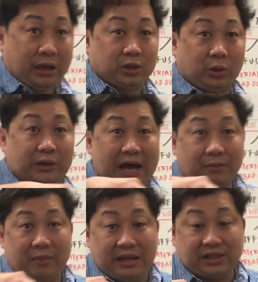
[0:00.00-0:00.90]
So
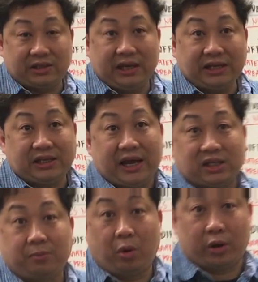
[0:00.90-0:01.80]
that means this
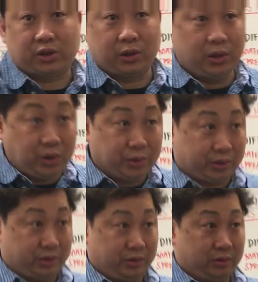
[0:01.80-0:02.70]
has more solute.